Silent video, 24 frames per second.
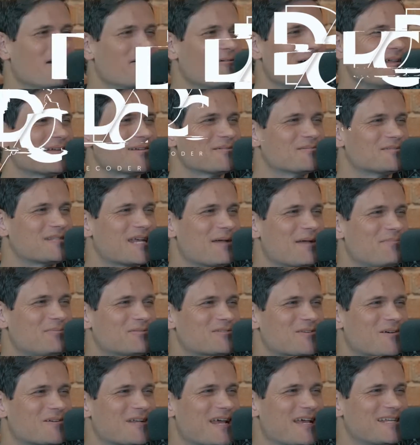Welcome to
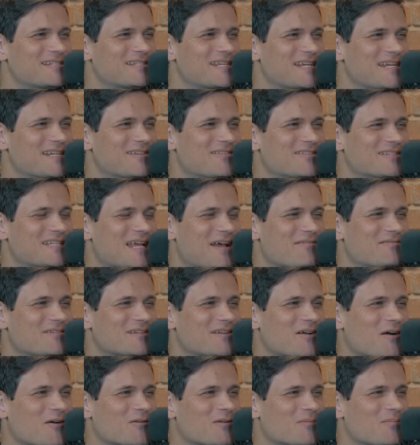episode 18 of the
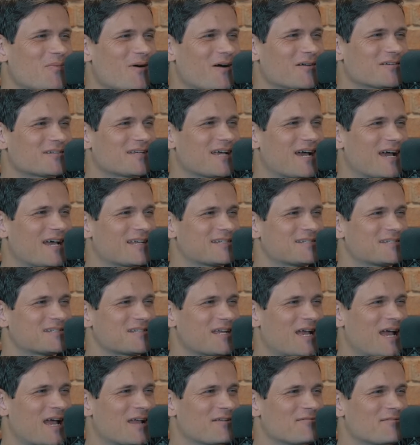DevDecoder podcast.
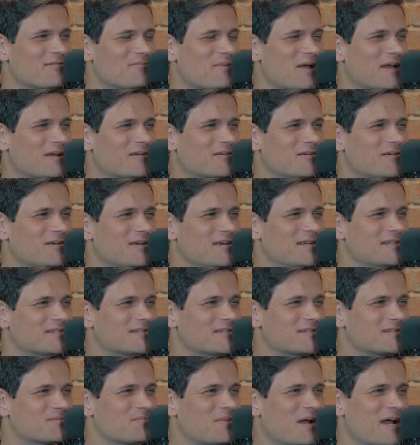And Rebecca is
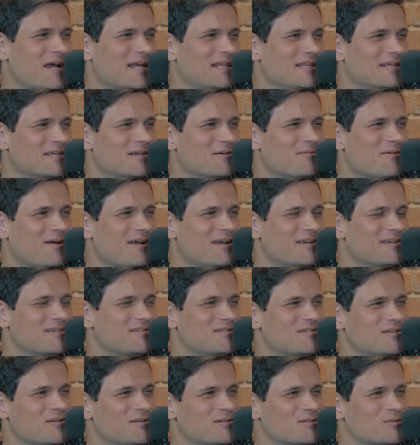smiling away as
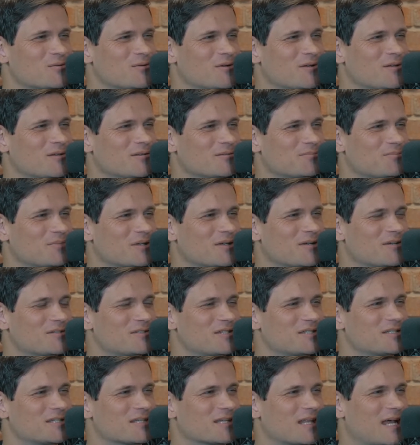usual because she's
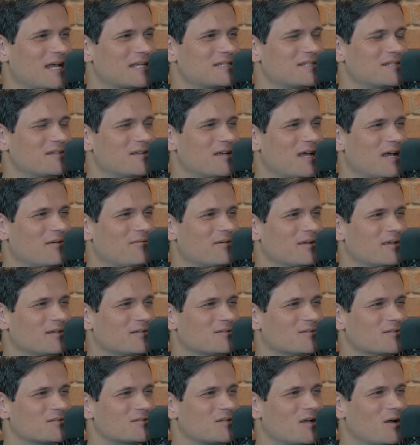delighted at having
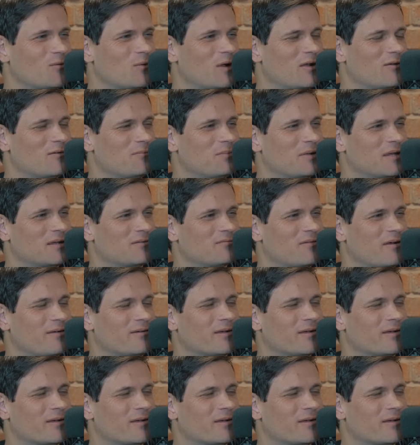just got away with being very